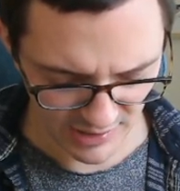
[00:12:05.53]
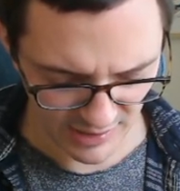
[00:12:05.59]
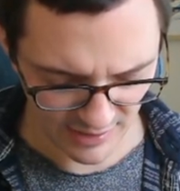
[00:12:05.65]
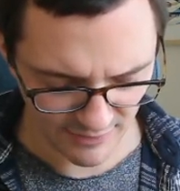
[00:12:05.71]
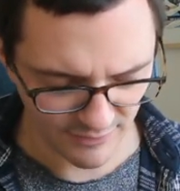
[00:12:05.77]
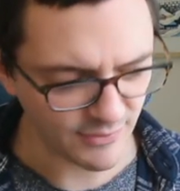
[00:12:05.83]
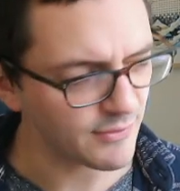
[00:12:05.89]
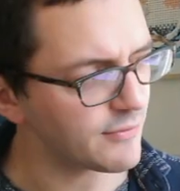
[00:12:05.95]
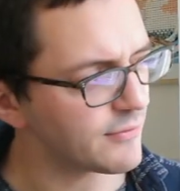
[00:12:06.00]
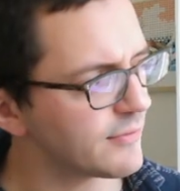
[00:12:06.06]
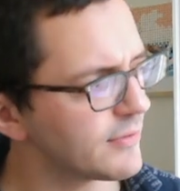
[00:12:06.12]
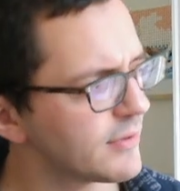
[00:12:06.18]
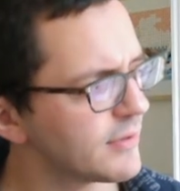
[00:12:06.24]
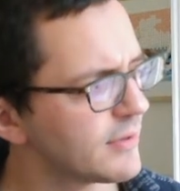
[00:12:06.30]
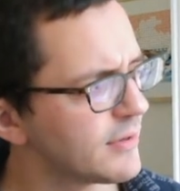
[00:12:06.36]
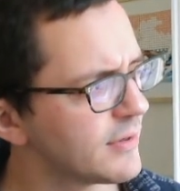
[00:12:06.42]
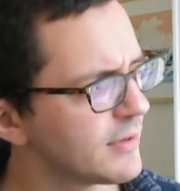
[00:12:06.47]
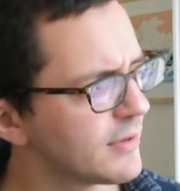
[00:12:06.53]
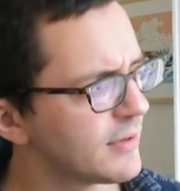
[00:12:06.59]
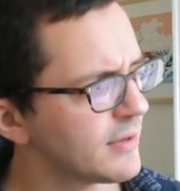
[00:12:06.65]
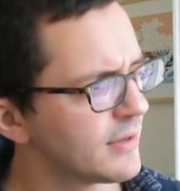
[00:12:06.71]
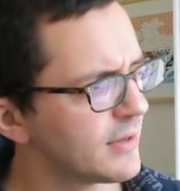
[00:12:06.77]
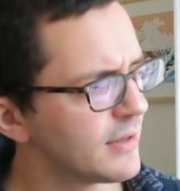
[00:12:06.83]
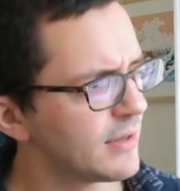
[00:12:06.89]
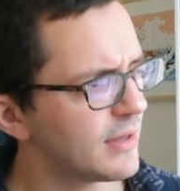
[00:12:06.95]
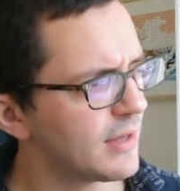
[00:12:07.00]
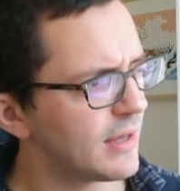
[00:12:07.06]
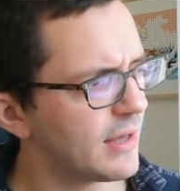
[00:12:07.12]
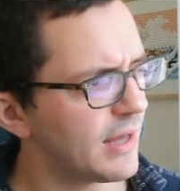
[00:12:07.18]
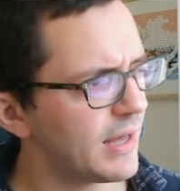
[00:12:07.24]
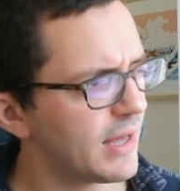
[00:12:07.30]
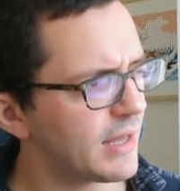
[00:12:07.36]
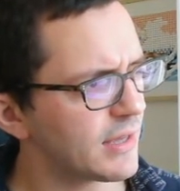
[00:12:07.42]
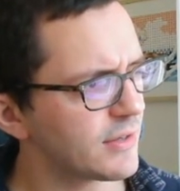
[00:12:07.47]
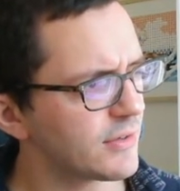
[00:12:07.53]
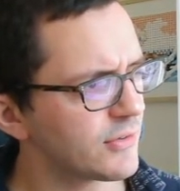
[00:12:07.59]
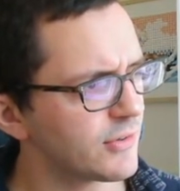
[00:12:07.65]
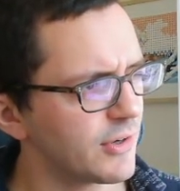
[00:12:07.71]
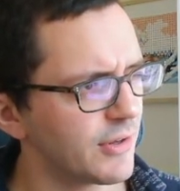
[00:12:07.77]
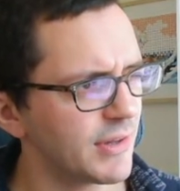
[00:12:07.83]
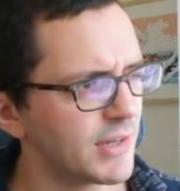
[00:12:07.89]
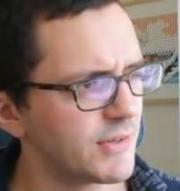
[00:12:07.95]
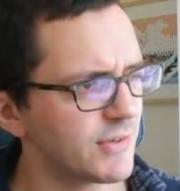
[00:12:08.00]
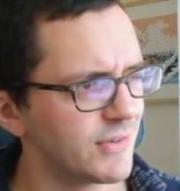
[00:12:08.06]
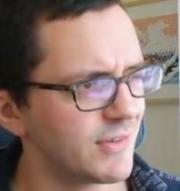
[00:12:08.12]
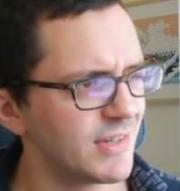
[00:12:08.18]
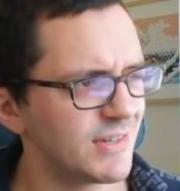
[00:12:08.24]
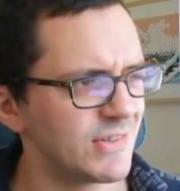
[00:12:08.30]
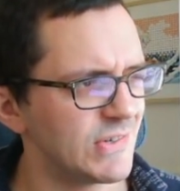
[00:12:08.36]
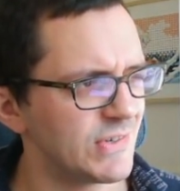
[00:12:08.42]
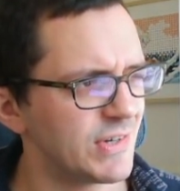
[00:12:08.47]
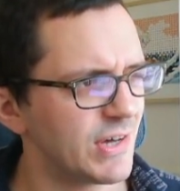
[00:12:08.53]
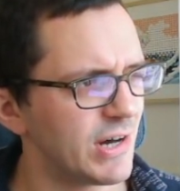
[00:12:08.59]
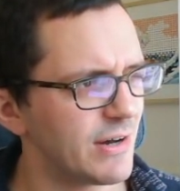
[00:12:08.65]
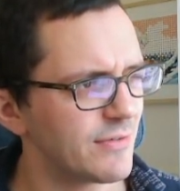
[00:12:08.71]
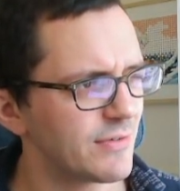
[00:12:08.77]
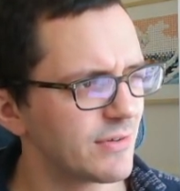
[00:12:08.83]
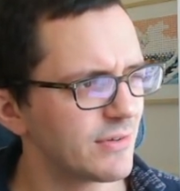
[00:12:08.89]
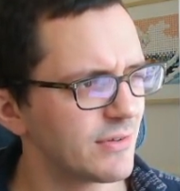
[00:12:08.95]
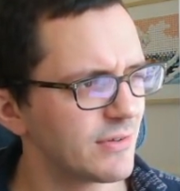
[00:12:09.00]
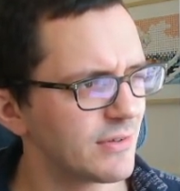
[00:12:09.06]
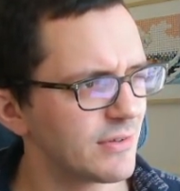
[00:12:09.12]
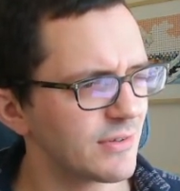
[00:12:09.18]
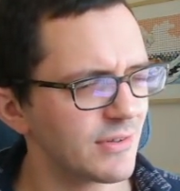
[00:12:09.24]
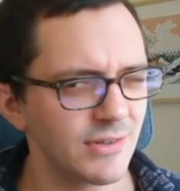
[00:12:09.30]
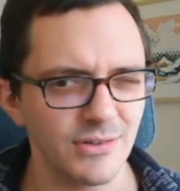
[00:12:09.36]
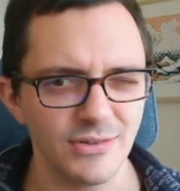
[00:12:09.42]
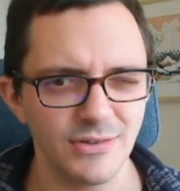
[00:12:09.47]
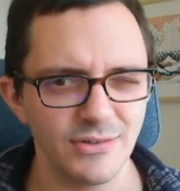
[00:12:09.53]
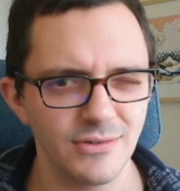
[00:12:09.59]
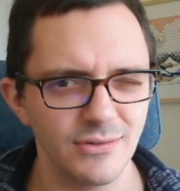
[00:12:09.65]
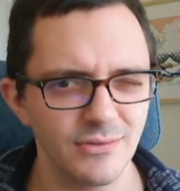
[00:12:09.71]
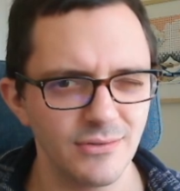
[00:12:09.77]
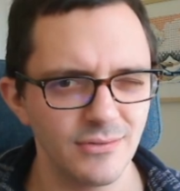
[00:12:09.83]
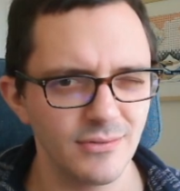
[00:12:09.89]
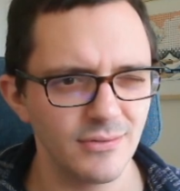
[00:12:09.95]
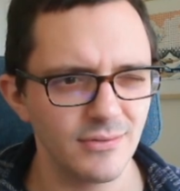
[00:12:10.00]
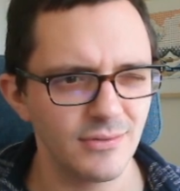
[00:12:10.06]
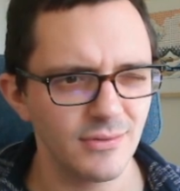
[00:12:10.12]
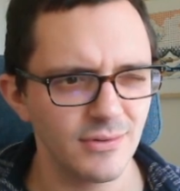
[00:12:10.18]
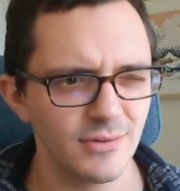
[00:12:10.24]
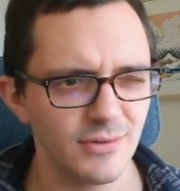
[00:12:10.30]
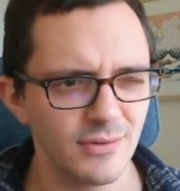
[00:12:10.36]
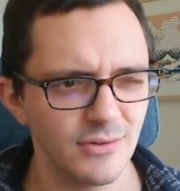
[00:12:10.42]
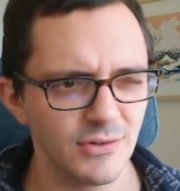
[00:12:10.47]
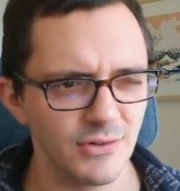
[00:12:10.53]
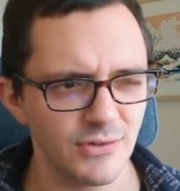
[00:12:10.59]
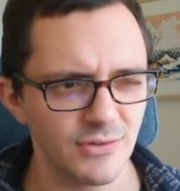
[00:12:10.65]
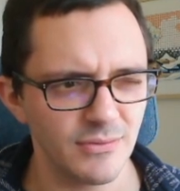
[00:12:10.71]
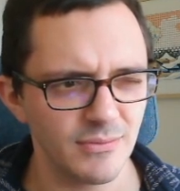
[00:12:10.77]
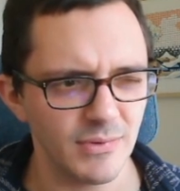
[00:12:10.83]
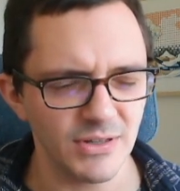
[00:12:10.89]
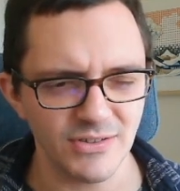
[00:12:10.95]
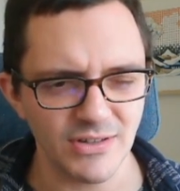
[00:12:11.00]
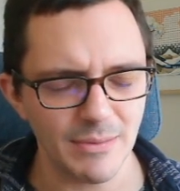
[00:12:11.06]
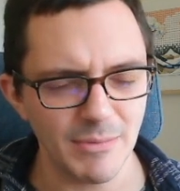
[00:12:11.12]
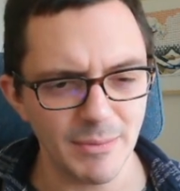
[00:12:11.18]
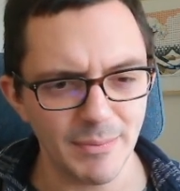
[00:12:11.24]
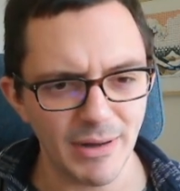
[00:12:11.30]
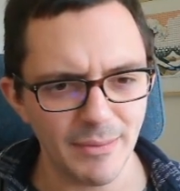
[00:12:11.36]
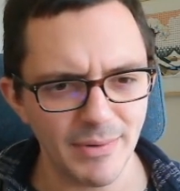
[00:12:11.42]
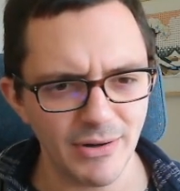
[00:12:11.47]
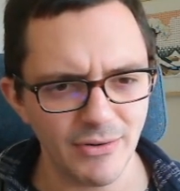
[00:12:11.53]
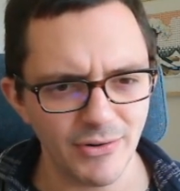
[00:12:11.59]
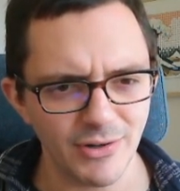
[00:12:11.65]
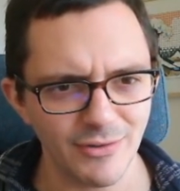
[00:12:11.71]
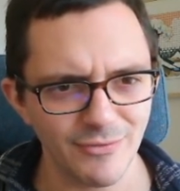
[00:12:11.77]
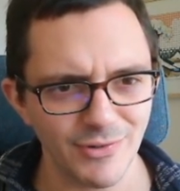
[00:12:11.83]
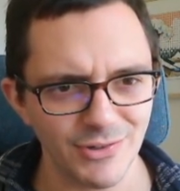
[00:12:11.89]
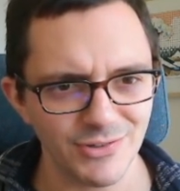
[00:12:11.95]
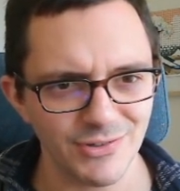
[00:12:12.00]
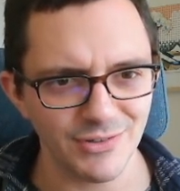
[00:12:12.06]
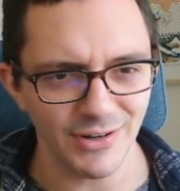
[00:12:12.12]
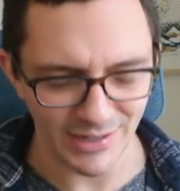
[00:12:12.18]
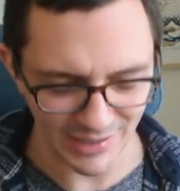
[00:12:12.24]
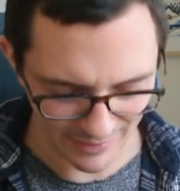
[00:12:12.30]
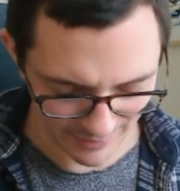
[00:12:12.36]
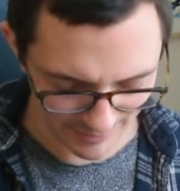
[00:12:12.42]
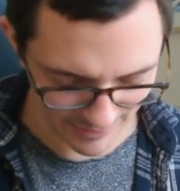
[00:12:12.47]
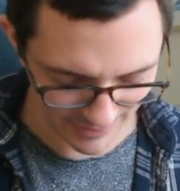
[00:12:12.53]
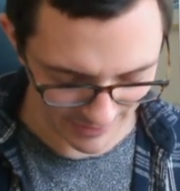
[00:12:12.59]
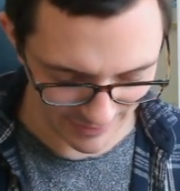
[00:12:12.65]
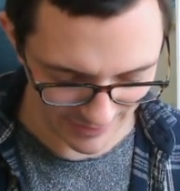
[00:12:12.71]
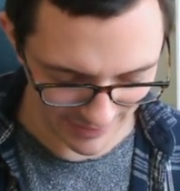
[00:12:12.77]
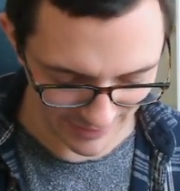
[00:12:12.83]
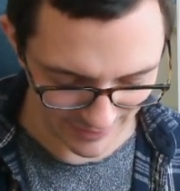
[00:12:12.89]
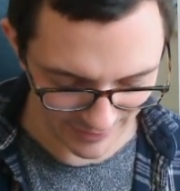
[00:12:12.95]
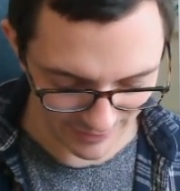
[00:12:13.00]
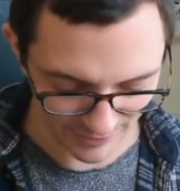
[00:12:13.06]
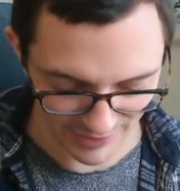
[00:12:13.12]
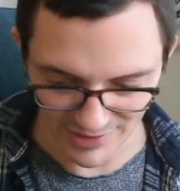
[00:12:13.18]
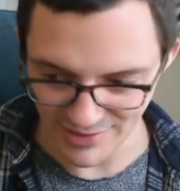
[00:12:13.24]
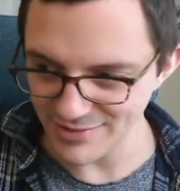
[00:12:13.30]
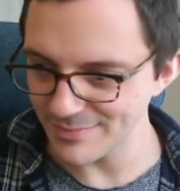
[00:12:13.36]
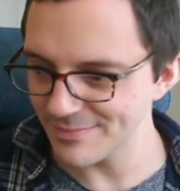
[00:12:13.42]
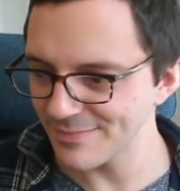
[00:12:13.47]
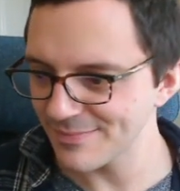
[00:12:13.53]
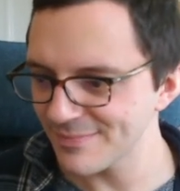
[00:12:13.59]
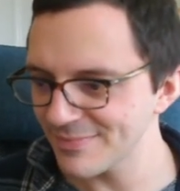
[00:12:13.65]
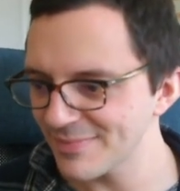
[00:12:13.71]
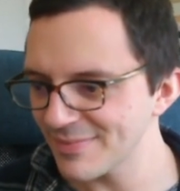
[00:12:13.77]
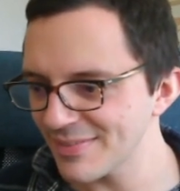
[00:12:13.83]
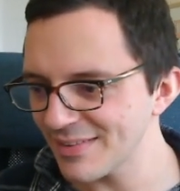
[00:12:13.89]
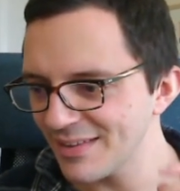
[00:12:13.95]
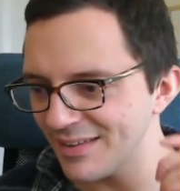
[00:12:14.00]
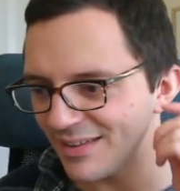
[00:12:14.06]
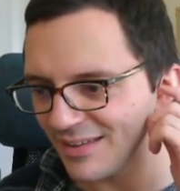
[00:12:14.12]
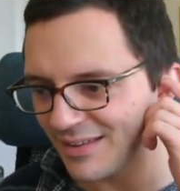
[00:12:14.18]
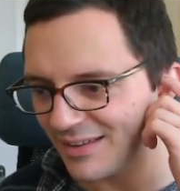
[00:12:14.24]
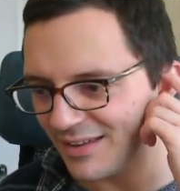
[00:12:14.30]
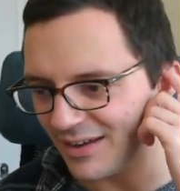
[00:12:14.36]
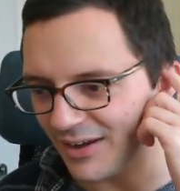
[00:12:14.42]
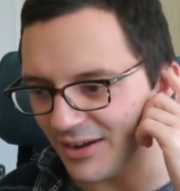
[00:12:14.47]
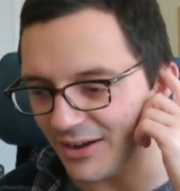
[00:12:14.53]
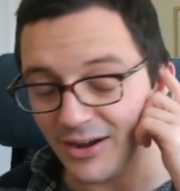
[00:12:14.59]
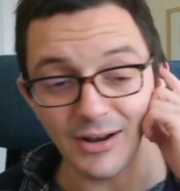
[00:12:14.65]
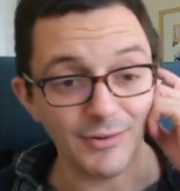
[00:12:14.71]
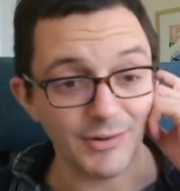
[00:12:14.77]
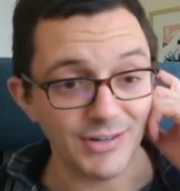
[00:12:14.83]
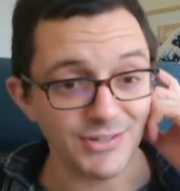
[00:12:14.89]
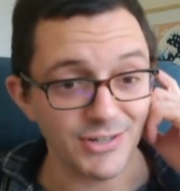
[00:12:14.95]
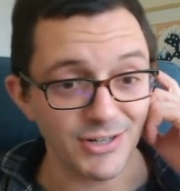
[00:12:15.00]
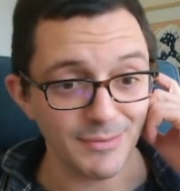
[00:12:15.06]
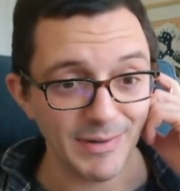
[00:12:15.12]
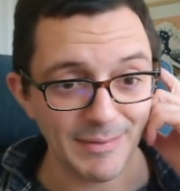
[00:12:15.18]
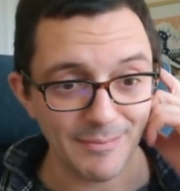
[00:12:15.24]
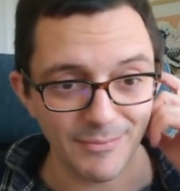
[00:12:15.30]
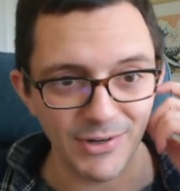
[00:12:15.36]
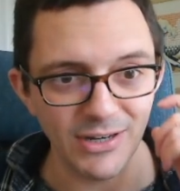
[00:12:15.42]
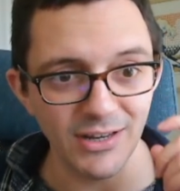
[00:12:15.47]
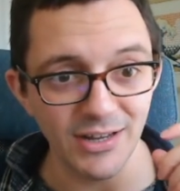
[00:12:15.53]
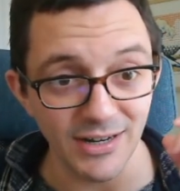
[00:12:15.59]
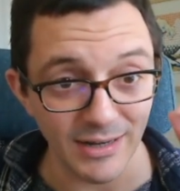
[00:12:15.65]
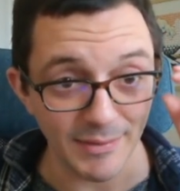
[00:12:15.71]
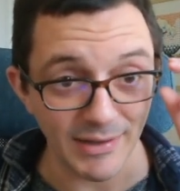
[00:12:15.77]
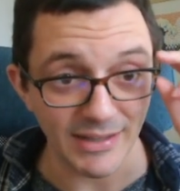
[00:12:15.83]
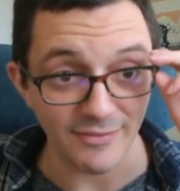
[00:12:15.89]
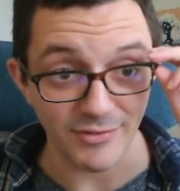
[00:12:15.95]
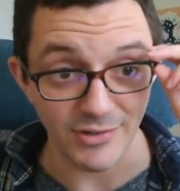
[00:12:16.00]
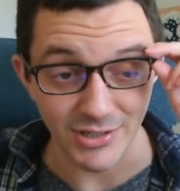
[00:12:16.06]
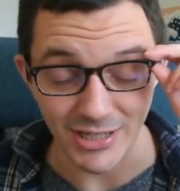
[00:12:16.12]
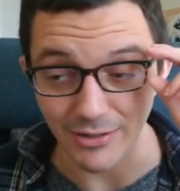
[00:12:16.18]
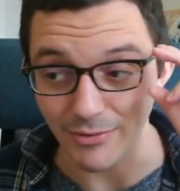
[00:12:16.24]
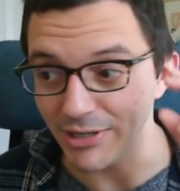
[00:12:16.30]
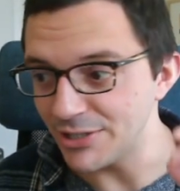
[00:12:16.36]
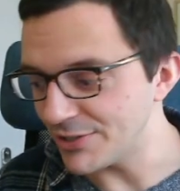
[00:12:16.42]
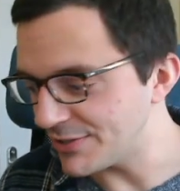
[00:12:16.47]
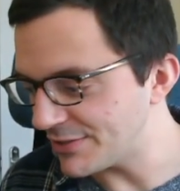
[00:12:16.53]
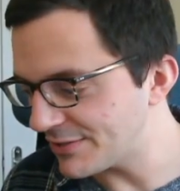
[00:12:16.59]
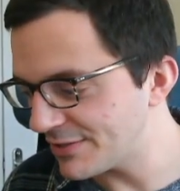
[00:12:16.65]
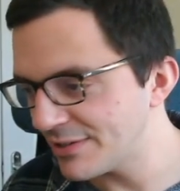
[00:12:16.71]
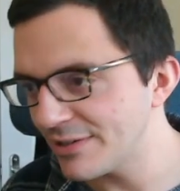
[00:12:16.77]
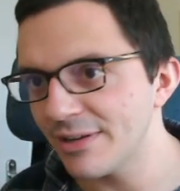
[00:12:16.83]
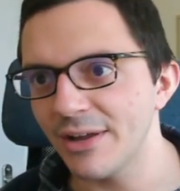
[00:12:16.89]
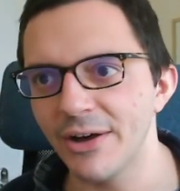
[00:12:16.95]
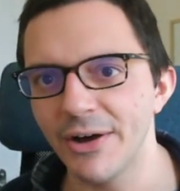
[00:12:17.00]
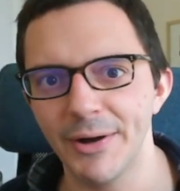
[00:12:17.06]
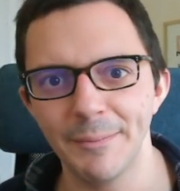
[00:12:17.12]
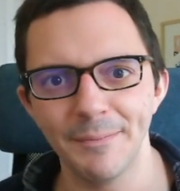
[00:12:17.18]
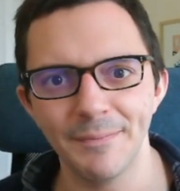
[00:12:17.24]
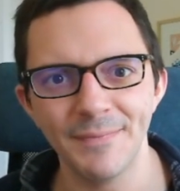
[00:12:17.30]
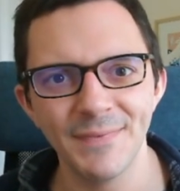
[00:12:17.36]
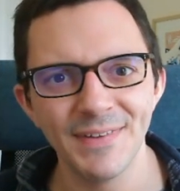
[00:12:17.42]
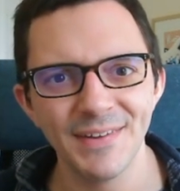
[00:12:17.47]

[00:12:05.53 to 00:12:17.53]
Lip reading: f of x. No, this is daft, because this is just a statement about a periodic function. Okay, not this. Hi, Rice Cooker Man. We're learning about differential equations. I'm